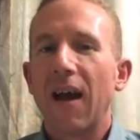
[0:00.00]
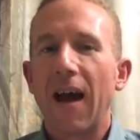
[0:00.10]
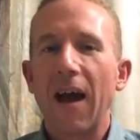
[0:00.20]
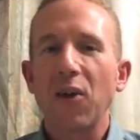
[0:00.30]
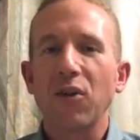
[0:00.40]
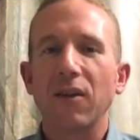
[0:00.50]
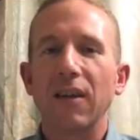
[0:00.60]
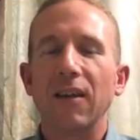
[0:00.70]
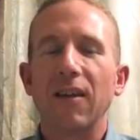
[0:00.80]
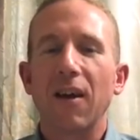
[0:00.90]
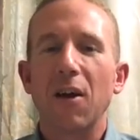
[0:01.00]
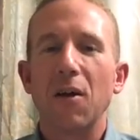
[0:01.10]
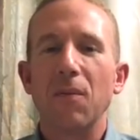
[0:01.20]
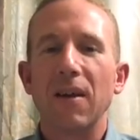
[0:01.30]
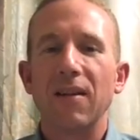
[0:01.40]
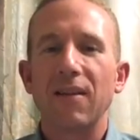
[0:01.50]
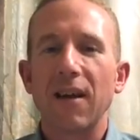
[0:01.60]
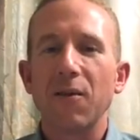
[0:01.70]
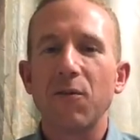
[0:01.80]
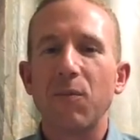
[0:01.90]
actually,
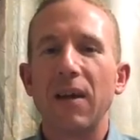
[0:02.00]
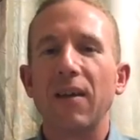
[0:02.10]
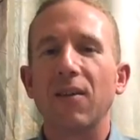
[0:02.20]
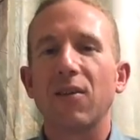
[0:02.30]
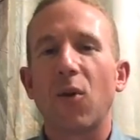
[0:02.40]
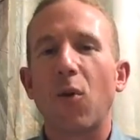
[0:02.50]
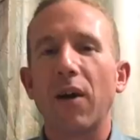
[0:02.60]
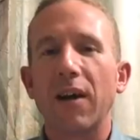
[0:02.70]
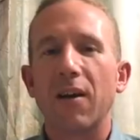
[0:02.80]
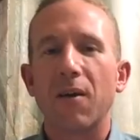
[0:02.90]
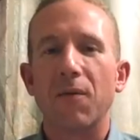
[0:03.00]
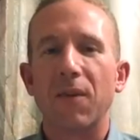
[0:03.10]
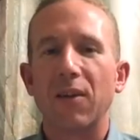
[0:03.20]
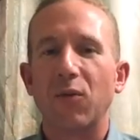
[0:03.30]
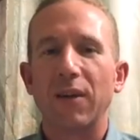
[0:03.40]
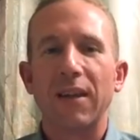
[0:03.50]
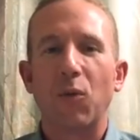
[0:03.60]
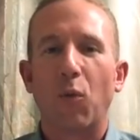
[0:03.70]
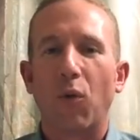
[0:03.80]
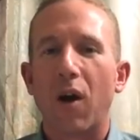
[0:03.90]
instead of being a story of this really
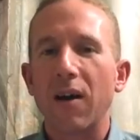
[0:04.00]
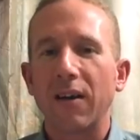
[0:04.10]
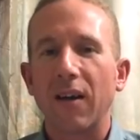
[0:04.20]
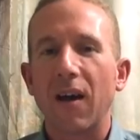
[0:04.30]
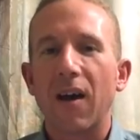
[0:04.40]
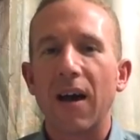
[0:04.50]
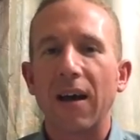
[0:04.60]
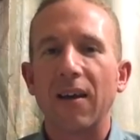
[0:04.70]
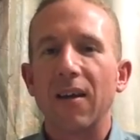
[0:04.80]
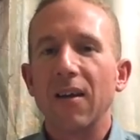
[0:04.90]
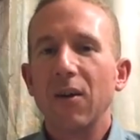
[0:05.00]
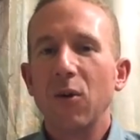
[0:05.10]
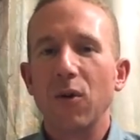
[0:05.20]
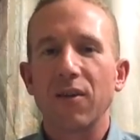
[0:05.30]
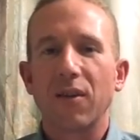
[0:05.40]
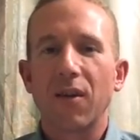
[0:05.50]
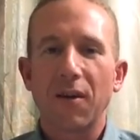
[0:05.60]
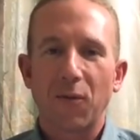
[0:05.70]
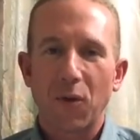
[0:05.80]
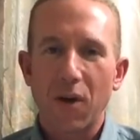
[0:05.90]
rotten guy who does a
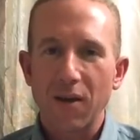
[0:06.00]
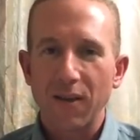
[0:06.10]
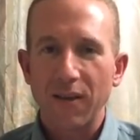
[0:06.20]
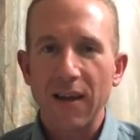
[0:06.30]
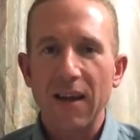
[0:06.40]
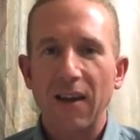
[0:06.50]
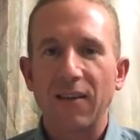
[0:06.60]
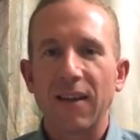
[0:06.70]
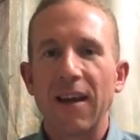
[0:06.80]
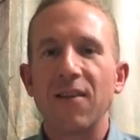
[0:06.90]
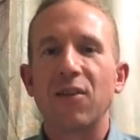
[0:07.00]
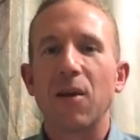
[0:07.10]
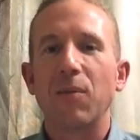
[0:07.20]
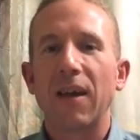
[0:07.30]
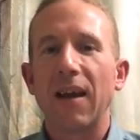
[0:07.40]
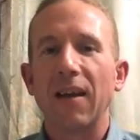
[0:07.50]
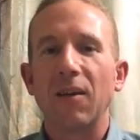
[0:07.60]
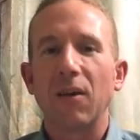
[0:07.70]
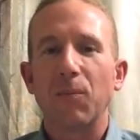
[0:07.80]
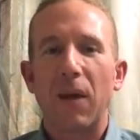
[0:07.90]
lot of rotten things and ends up
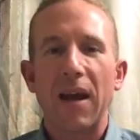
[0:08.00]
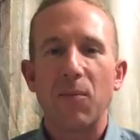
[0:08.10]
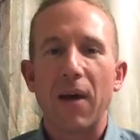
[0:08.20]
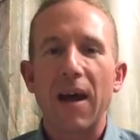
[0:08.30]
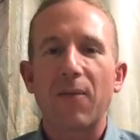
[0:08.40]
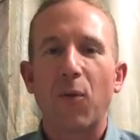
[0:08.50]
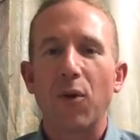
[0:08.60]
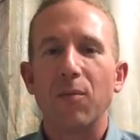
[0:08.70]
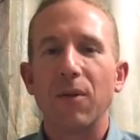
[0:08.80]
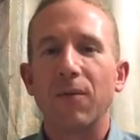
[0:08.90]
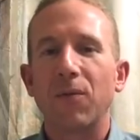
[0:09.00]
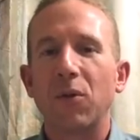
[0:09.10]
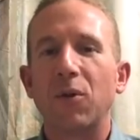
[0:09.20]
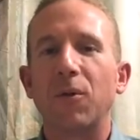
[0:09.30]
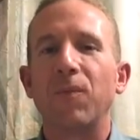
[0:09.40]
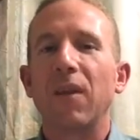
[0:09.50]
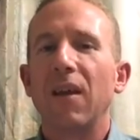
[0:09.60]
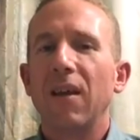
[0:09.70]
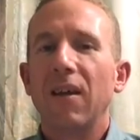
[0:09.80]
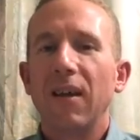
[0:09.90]
getting paid back for them in full,
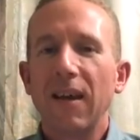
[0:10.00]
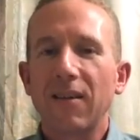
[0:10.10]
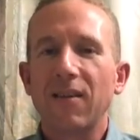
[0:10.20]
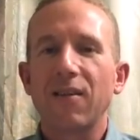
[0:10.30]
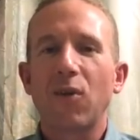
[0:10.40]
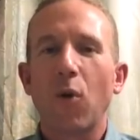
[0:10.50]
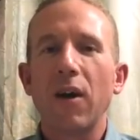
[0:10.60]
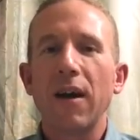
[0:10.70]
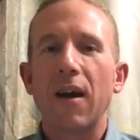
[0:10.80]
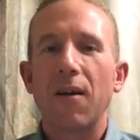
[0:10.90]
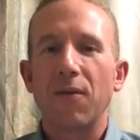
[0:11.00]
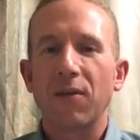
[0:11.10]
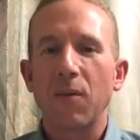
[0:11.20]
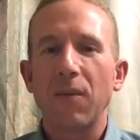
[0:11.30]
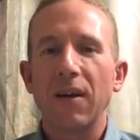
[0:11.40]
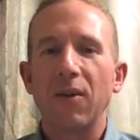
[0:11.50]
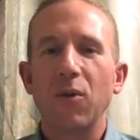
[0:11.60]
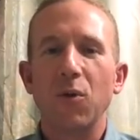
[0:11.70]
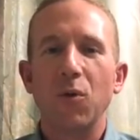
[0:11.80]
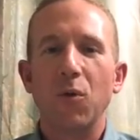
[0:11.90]
it's the story of somebody
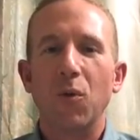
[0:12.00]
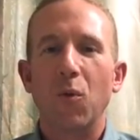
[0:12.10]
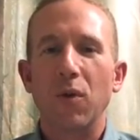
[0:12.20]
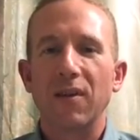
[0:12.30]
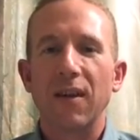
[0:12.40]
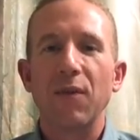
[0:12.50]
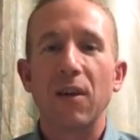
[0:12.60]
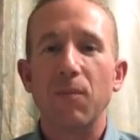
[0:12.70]
who was living a